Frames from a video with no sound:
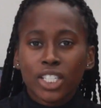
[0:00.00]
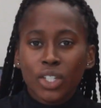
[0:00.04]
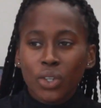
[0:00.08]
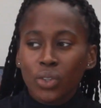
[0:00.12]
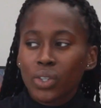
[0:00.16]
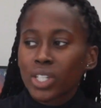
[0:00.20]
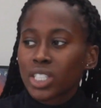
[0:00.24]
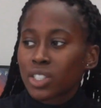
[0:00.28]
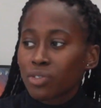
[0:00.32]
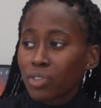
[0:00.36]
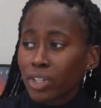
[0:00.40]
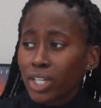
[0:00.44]

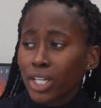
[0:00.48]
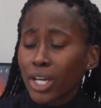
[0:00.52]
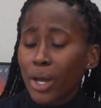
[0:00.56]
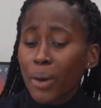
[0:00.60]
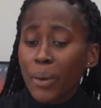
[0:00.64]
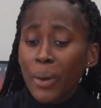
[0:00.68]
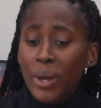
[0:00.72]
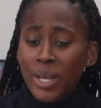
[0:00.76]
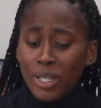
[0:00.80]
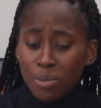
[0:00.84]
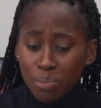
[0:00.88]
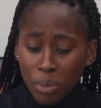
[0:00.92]
doing this
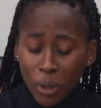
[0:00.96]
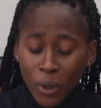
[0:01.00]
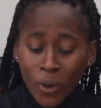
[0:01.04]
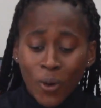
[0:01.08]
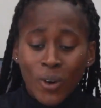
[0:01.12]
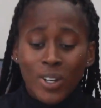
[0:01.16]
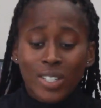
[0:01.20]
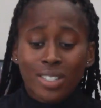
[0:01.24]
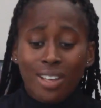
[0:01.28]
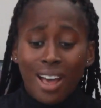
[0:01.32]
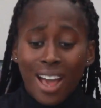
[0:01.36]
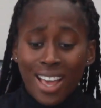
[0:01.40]
video is
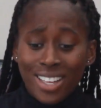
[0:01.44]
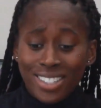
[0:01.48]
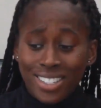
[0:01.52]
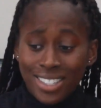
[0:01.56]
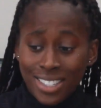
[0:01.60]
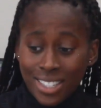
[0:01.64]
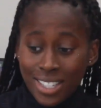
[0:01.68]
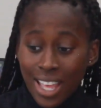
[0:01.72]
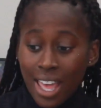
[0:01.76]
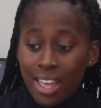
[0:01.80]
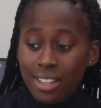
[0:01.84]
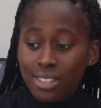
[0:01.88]
because I
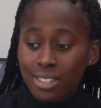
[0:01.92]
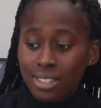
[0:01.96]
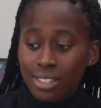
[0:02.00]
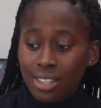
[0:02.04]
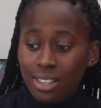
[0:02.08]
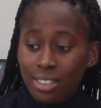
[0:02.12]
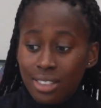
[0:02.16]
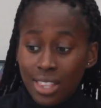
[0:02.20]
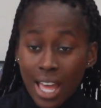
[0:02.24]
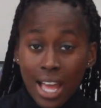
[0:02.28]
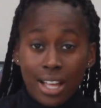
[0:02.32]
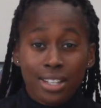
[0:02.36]
set
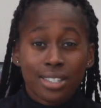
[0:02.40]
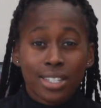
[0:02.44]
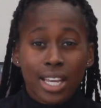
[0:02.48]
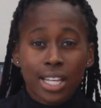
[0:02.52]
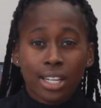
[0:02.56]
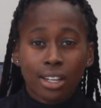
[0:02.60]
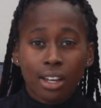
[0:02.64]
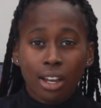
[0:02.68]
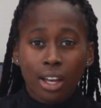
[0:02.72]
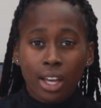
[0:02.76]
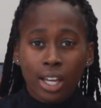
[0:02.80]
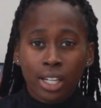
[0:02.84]
that
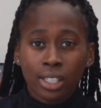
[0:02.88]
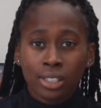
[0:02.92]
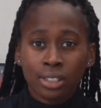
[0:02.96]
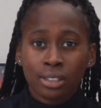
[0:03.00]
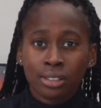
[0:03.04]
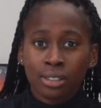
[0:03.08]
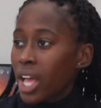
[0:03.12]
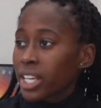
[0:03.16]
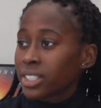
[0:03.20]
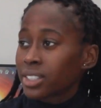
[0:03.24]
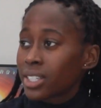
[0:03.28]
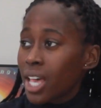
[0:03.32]
deadline.
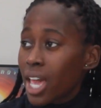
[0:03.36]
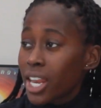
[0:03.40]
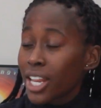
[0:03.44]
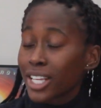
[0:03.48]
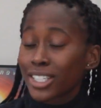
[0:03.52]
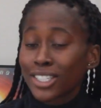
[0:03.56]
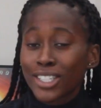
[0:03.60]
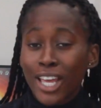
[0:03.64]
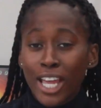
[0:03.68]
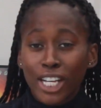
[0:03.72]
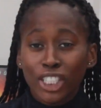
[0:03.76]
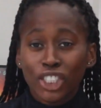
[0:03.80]
I set an
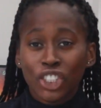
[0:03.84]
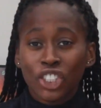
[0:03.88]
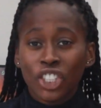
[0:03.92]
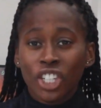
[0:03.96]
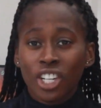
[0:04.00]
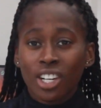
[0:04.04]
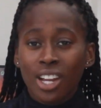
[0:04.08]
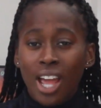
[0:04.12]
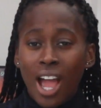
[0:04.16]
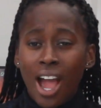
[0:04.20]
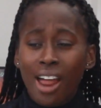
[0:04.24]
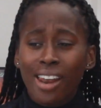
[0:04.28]

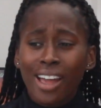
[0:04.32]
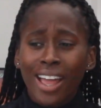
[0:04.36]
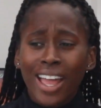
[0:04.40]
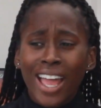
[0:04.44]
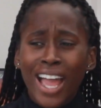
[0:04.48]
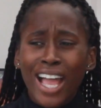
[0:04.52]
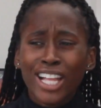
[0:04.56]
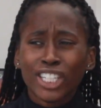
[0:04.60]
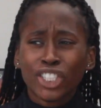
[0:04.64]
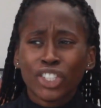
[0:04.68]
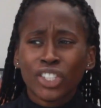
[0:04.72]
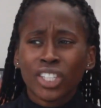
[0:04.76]
intention and I
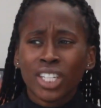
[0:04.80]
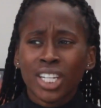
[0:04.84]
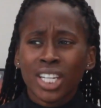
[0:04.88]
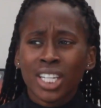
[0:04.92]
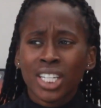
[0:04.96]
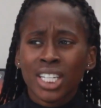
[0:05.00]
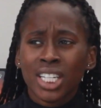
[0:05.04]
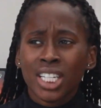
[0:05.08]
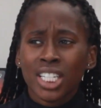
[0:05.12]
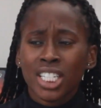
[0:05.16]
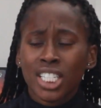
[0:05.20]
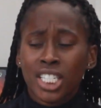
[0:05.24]

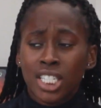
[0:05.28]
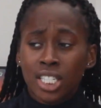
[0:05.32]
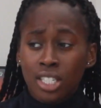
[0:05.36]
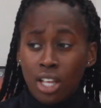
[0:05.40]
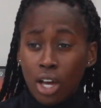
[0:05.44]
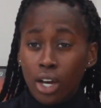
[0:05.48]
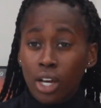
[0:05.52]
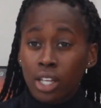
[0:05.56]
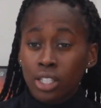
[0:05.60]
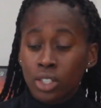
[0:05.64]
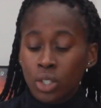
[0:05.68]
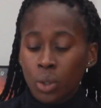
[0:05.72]
actually
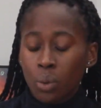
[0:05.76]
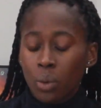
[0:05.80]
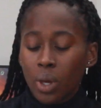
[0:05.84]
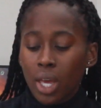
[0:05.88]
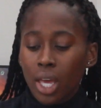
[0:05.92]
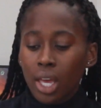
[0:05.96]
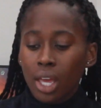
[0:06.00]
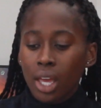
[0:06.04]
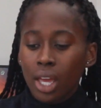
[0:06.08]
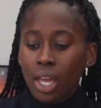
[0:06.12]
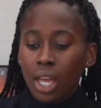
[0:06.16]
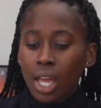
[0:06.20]
stuck to
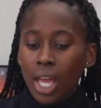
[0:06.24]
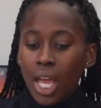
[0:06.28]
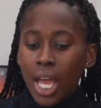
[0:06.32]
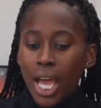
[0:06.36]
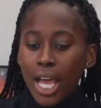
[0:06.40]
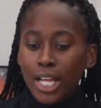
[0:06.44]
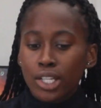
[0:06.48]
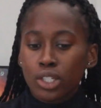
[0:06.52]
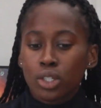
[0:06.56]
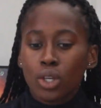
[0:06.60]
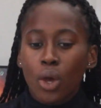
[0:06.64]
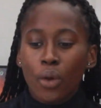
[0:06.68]
it.
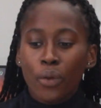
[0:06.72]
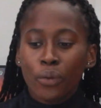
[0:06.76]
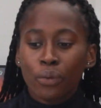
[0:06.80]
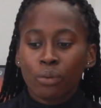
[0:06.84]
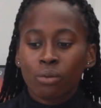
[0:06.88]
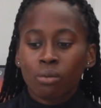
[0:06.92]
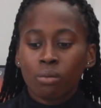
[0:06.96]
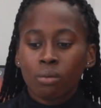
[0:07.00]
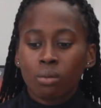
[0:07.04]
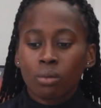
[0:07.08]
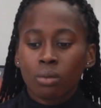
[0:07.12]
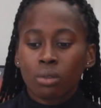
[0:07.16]
And so
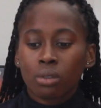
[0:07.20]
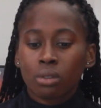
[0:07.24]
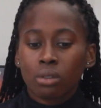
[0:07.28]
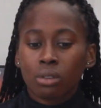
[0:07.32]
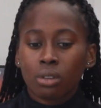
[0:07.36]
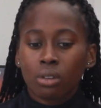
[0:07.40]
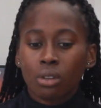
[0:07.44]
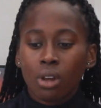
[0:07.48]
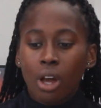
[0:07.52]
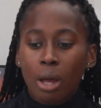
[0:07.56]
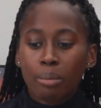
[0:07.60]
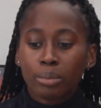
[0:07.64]

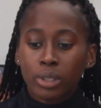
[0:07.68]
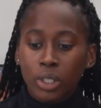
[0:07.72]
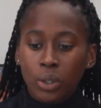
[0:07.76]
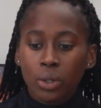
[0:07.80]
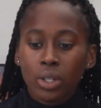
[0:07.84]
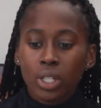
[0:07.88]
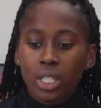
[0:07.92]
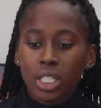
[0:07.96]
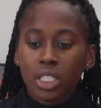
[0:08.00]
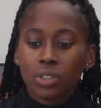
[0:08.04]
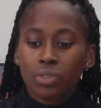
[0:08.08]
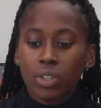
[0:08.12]
I'm
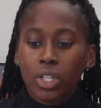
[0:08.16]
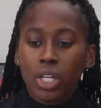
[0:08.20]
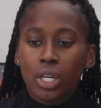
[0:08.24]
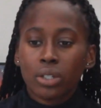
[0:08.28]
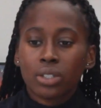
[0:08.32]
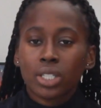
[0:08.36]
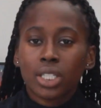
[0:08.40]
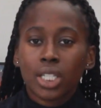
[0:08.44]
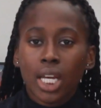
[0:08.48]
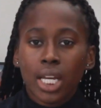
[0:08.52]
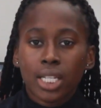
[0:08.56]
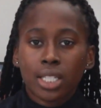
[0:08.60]
doing this video
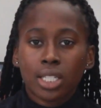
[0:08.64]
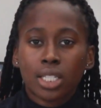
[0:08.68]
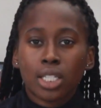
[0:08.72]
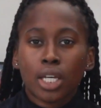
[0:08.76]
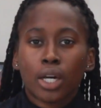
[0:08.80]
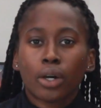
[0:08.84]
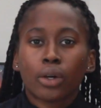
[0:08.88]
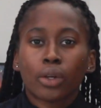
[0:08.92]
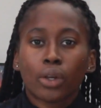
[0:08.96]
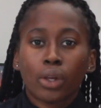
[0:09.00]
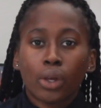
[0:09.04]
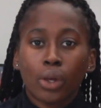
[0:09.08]
today to
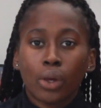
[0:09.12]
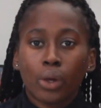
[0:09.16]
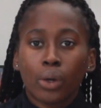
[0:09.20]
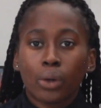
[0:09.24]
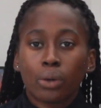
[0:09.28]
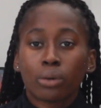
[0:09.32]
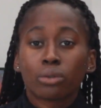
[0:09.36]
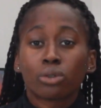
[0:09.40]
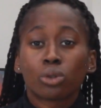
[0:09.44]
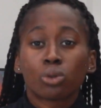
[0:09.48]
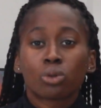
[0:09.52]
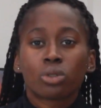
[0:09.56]
tell
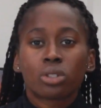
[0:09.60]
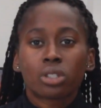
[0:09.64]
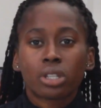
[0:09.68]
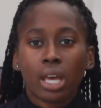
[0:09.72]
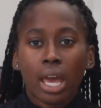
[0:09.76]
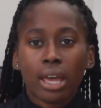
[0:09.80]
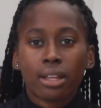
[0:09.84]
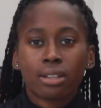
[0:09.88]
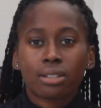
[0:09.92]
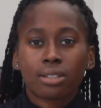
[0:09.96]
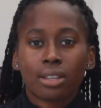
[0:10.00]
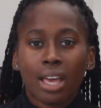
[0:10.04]
you to
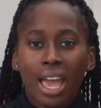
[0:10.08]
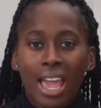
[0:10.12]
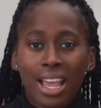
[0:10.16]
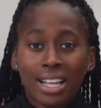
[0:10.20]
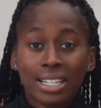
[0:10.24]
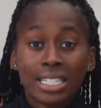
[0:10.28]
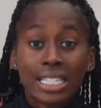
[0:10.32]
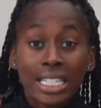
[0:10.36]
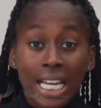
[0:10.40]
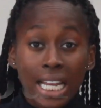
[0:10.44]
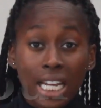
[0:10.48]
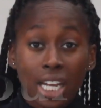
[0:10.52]
set
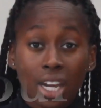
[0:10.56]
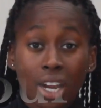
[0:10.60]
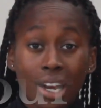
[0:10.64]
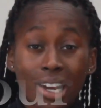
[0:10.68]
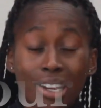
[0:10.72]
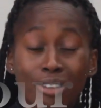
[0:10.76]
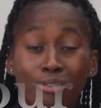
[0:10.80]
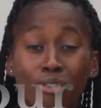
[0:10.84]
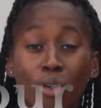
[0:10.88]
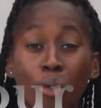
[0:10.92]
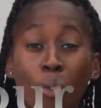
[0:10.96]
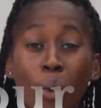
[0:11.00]
a
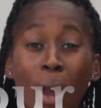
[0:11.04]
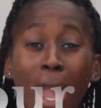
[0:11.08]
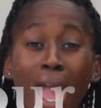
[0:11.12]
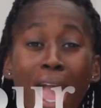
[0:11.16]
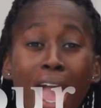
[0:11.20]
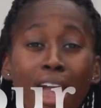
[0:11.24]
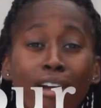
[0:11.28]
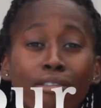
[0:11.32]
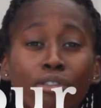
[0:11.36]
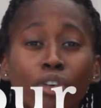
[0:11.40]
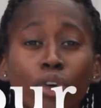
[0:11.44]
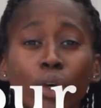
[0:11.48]
deadline for
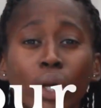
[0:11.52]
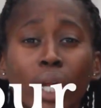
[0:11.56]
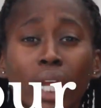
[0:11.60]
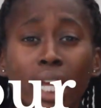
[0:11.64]
whatever